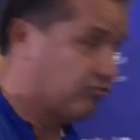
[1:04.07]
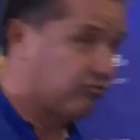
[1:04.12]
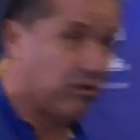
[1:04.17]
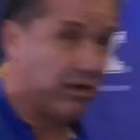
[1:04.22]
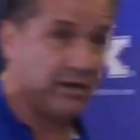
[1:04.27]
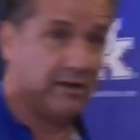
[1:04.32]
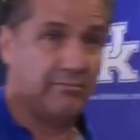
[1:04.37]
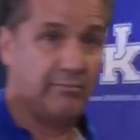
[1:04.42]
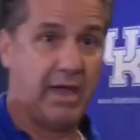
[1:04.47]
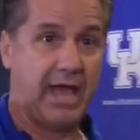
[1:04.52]

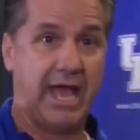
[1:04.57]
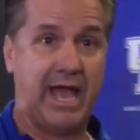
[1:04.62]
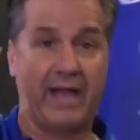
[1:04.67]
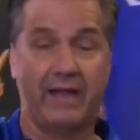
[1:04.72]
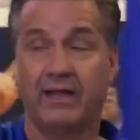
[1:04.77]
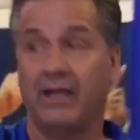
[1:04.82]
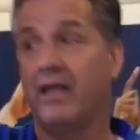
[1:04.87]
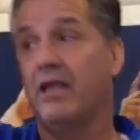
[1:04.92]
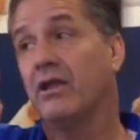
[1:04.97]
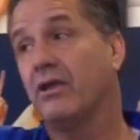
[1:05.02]
running
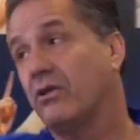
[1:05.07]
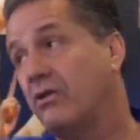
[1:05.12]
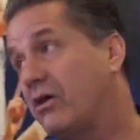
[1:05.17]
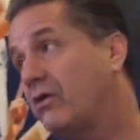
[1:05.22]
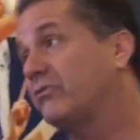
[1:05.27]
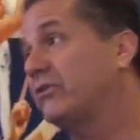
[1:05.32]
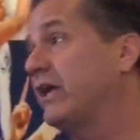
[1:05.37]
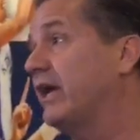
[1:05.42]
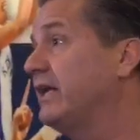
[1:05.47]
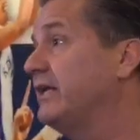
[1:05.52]
back.
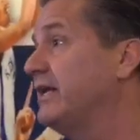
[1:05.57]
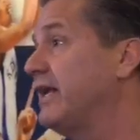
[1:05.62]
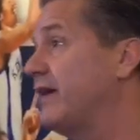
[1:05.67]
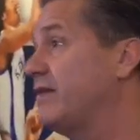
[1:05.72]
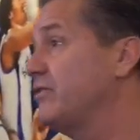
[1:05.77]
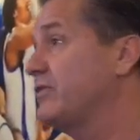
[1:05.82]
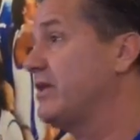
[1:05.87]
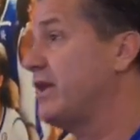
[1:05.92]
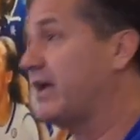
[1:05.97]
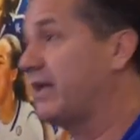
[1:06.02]
Okay, now
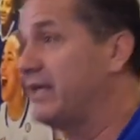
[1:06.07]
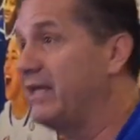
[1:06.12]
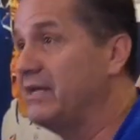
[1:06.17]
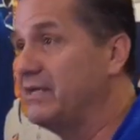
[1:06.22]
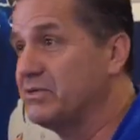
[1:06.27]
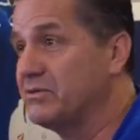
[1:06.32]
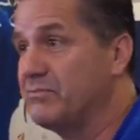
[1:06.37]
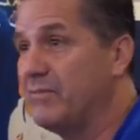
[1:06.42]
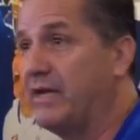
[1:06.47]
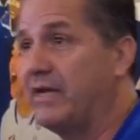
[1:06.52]
you're not
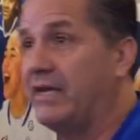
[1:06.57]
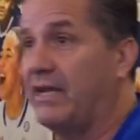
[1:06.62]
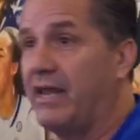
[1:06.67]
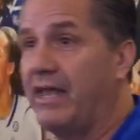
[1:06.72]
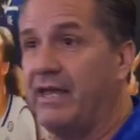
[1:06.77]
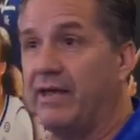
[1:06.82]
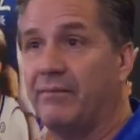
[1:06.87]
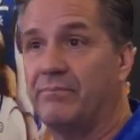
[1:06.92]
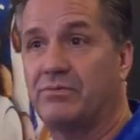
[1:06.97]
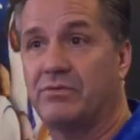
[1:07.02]
getting as many
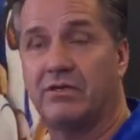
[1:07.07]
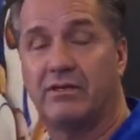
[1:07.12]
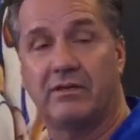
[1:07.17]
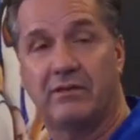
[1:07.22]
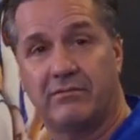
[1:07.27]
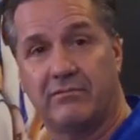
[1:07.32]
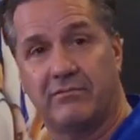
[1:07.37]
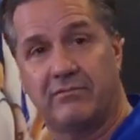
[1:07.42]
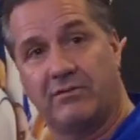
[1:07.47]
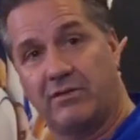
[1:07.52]
layups,
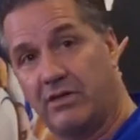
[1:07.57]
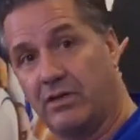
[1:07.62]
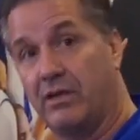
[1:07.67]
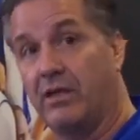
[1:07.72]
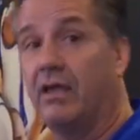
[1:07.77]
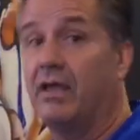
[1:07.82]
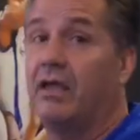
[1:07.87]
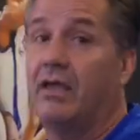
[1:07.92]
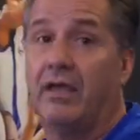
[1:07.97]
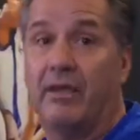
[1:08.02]
and
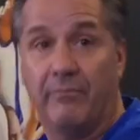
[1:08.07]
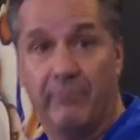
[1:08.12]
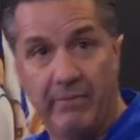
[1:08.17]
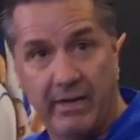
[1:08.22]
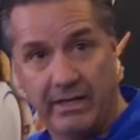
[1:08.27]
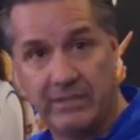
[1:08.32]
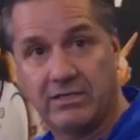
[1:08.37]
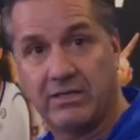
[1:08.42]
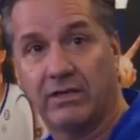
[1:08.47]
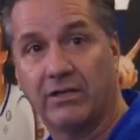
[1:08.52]
it
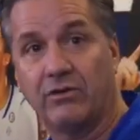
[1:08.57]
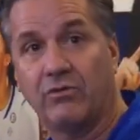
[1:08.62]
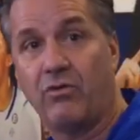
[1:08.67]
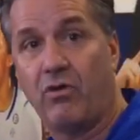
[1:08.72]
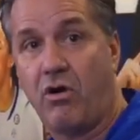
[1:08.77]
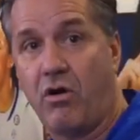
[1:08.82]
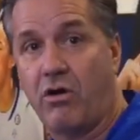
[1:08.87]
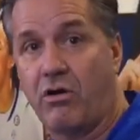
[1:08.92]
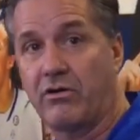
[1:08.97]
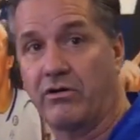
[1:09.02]
makes it a
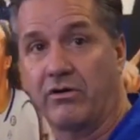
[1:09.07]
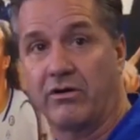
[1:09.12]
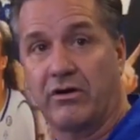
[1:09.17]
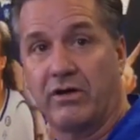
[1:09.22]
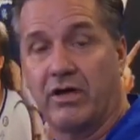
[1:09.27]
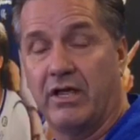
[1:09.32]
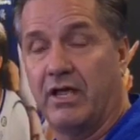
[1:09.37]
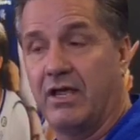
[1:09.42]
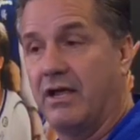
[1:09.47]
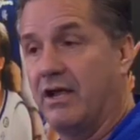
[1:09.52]
little harder.
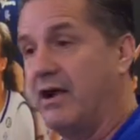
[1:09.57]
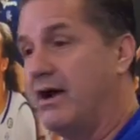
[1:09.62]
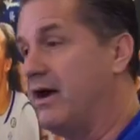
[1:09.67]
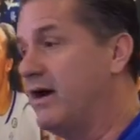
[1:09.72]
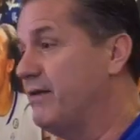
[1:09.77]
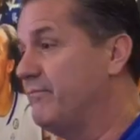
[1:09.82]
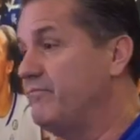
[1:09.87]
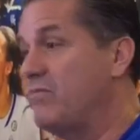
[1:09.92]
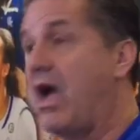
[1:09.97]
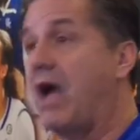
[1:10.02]

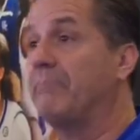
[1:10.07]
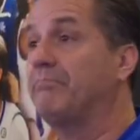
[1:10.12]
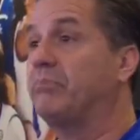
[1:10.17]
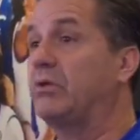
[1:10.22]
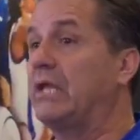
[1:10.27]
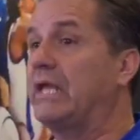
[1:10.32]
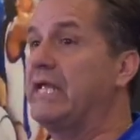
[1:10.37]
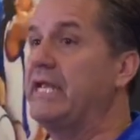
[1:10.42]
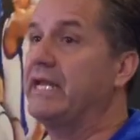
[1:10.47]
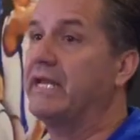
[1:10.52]
Not
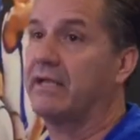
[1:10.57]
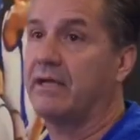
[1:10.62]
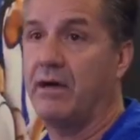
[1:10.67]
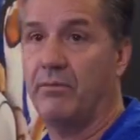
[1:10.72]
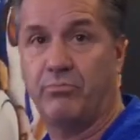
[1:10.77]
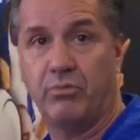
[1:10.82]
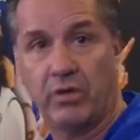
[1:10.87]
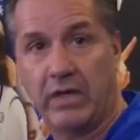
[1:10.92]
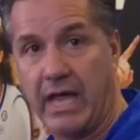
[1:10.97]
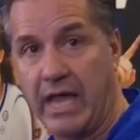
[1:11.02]
playing a
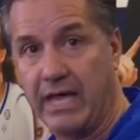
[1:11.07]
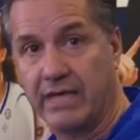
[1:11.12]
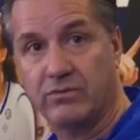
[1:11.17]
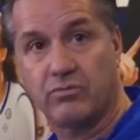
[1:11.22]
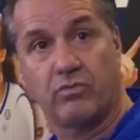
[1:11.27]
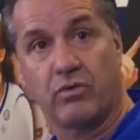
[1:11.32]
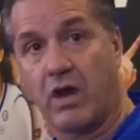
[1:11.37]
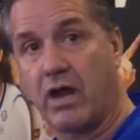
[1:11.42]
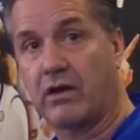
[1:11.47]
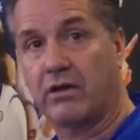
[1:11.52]
couple guys.
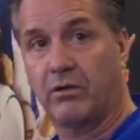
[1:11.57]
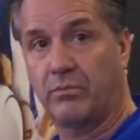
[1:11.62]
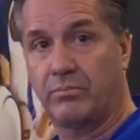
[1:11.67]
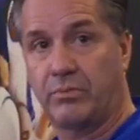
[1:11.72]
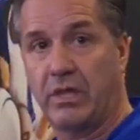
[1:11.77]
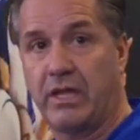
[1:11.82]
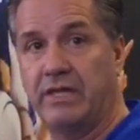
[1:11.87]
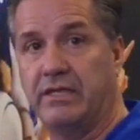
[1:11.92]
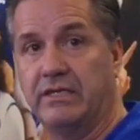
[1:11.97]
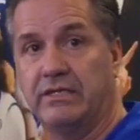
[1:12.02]
We're not going to
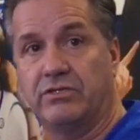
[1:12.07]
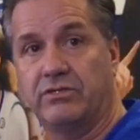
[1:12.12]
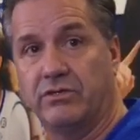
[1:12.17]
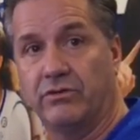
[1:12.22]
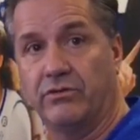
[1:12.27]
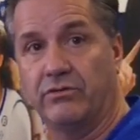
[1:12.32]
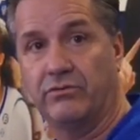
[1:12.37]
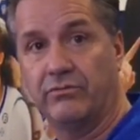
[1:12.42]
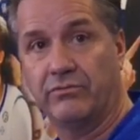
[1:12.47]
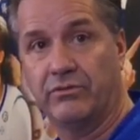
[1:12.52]
play these
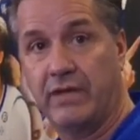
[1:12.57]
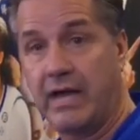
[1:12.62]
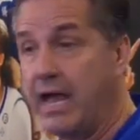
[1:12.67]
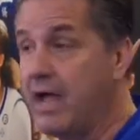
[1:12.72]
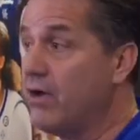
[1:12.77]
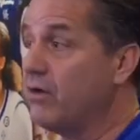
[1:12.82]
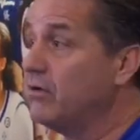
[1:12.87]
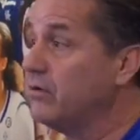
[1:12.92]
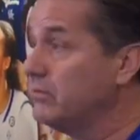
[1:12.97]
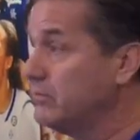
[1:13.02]
two.
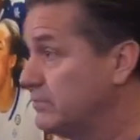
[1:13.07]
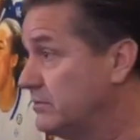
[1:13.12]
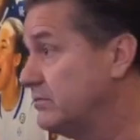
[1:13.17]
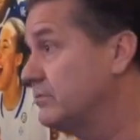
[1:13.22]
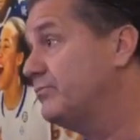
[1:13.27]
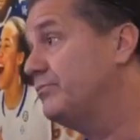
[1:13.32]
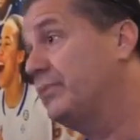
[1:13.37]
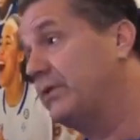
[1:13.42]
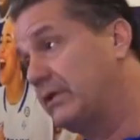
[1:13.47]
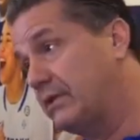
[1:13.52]
Now
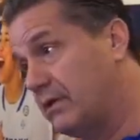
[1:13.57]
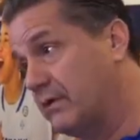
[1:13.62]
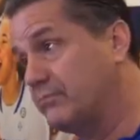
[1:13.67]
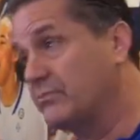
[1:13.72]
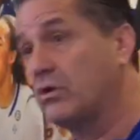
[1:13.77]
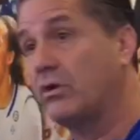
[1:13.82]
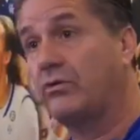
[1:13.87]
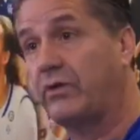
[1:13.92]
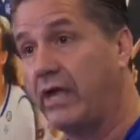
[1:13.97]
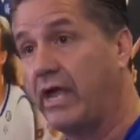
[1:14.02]
it
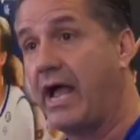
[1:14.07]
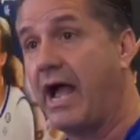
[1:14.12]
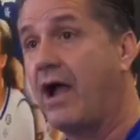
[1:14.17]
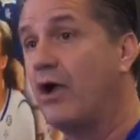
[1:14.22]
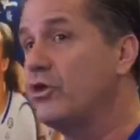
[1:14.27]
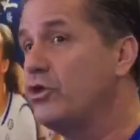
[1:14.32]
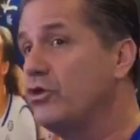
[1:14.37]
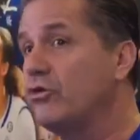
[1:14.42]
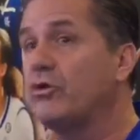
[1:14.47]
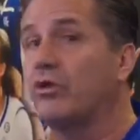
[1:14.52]
becomes, okay, how
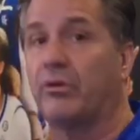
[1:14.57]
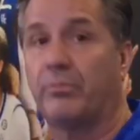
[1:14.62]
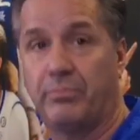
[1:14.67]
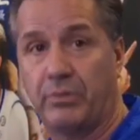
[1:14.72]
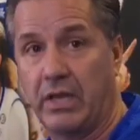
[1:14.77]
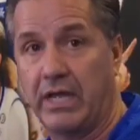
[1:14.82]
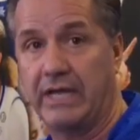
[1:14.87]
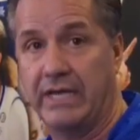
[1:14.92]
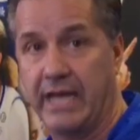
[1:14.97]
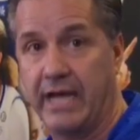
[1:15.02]
are you going to
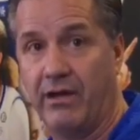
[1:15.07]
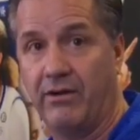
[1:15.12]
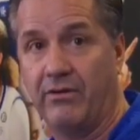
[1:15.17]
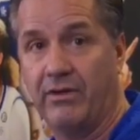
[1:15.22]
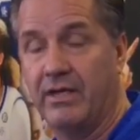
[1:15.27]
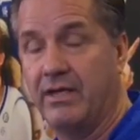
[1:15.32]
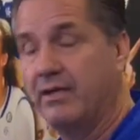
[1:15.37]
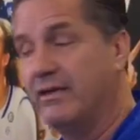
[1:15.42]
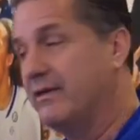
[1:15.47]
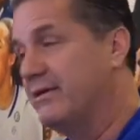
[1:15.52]
play
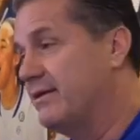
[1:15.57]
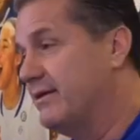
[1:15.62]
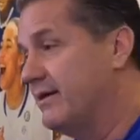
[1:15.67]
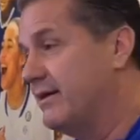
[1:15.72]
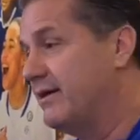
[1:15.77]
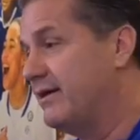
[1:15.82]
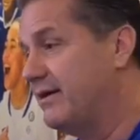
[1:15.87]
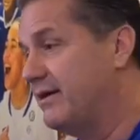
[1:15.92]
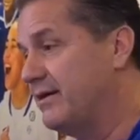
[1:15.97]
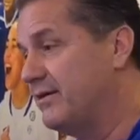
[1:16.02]

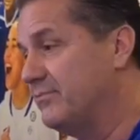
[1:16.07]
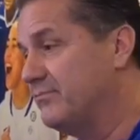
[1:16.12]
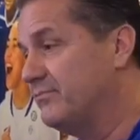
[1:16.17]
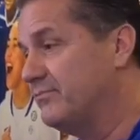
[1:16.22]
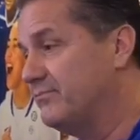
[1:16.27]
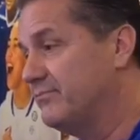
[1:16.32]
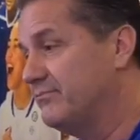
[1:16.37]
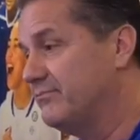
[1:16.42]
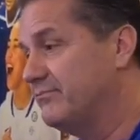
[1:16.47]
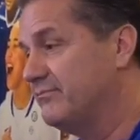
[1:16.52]
now?
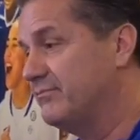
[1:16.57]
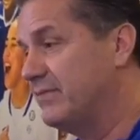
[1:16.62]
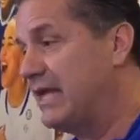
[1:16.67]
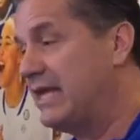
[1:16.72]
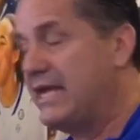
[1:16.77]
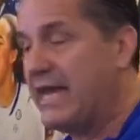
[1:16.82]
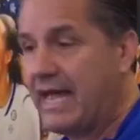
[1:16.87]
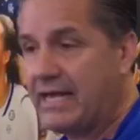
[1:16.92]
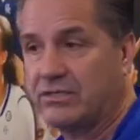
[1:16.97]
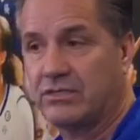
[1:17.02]

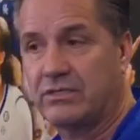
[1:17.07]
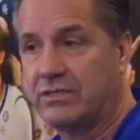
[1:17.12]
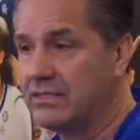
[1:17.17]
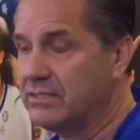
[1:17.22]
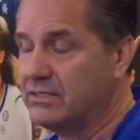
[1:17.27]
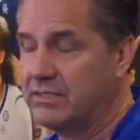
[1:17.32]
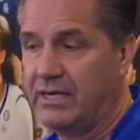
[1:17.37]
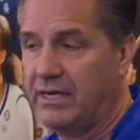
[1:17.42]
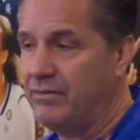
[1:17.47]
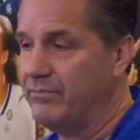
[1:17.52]
And that's
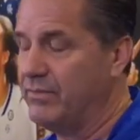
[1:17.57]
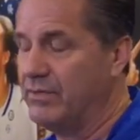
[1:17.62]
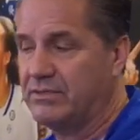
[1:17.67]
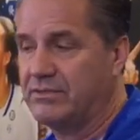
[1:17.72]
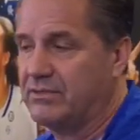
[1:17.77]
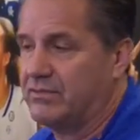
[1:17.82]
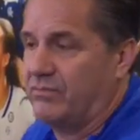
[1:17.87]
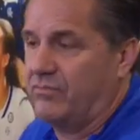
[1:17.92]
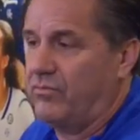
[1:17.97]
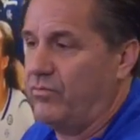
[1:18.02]
this team.
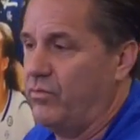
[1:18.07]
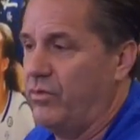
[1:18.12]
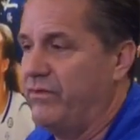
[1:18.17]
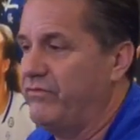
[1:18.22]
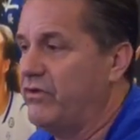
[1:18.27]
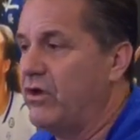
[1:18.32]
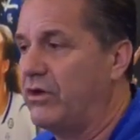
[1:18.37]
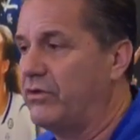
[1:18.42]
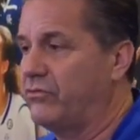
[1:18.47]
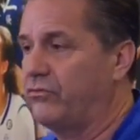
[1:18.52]

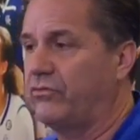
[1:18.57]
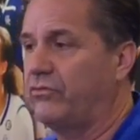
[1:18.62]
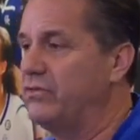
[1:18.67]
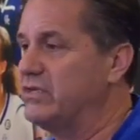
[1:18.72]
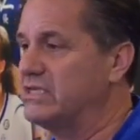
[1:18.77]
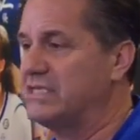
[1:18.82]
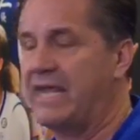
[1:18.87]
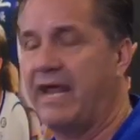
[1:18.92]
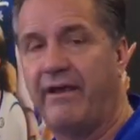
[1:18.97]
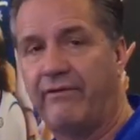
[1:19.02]
We've gone through
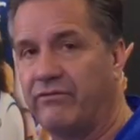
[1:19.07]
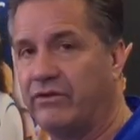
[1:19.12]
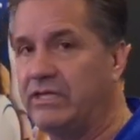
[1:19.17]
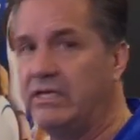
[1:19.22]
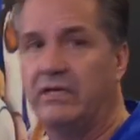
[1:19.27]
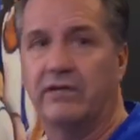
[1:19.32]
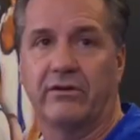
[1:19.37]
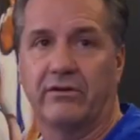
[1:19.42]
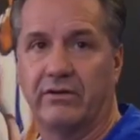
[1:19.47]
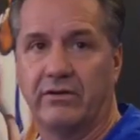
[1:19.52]
this every
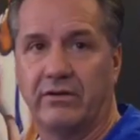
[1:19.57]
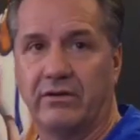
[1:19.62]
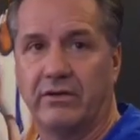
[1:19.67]
year.